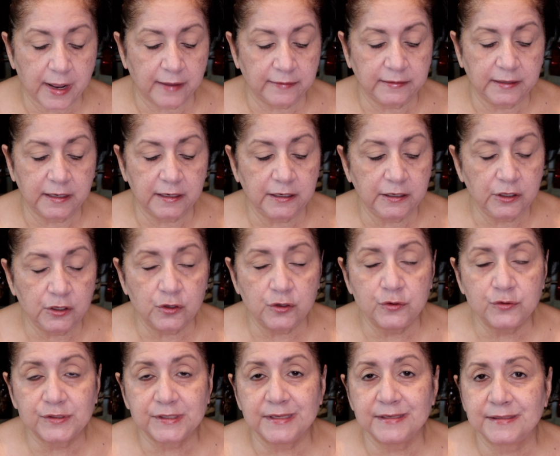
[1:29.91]
I did
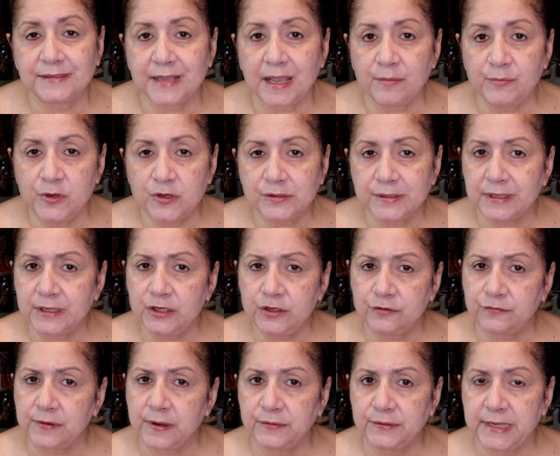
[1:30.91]
use, since I'm using a
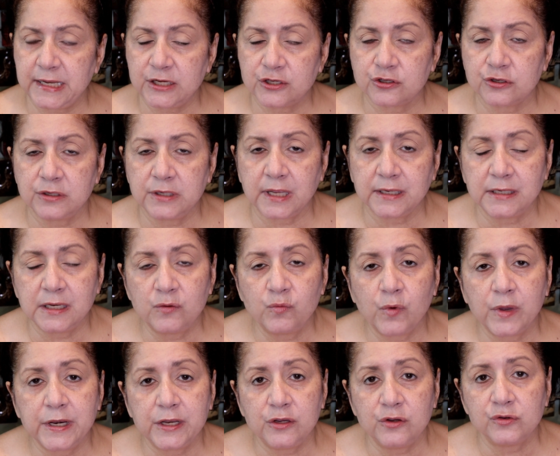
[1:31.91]
new foundation, I didn't
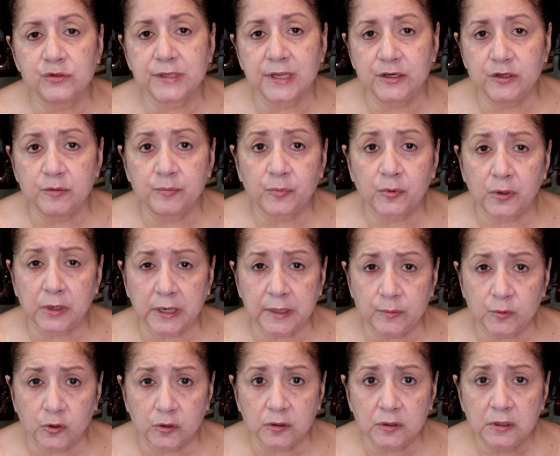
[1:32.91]
want to use a new
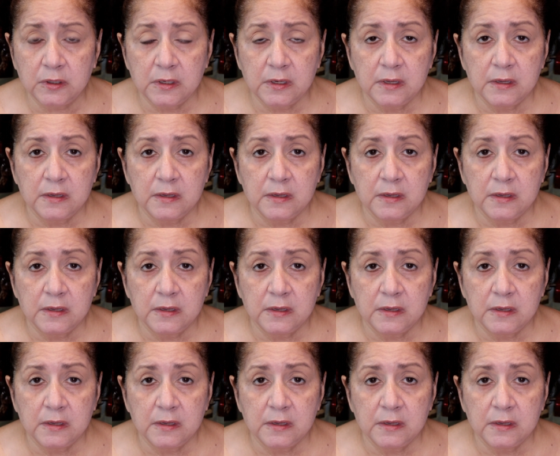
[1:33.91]
primer